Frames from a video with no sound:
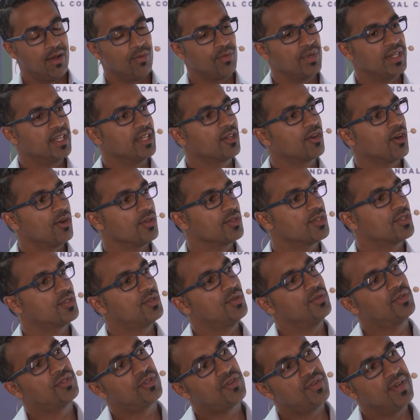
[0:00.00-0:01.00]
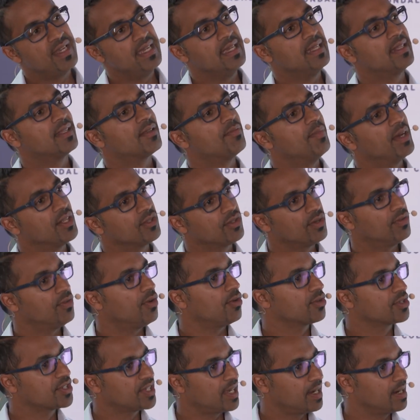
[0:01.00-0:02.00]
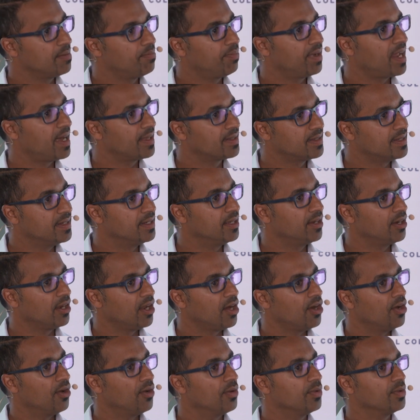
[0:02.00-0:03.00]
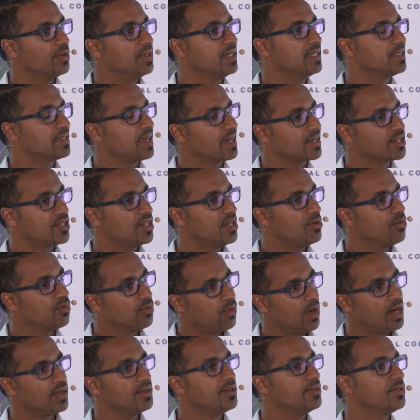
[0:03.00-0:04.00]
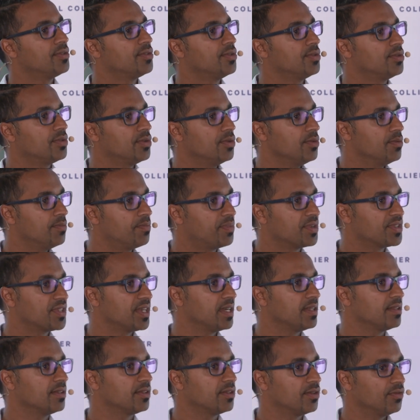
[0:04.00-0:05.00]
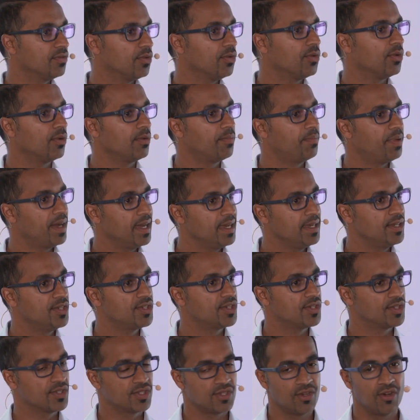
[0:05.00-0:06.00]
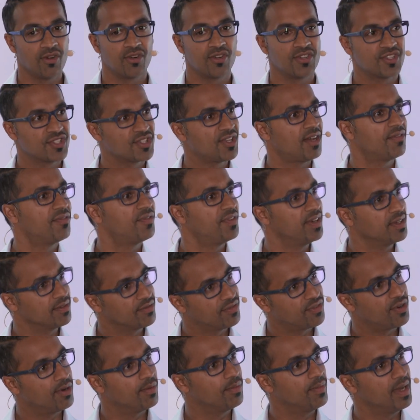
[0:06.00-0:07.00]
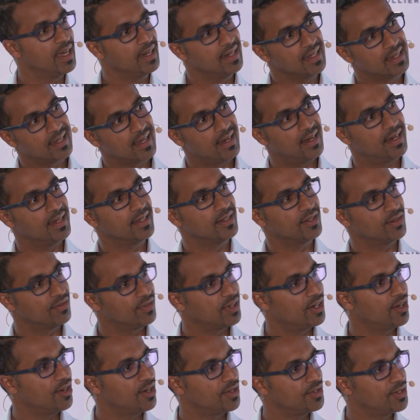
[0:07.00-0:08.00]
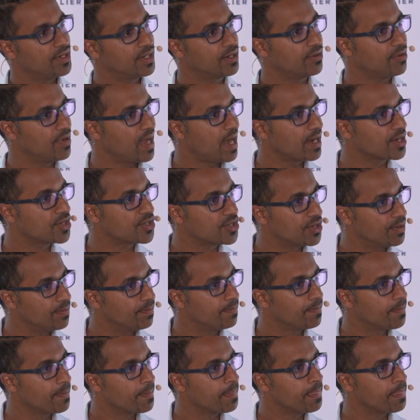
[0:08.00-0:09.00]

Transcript: With regards to treatment of oxaliplatin alone, it's actually 1 to 2% of all patients are suffering from any kind of allergic reaction.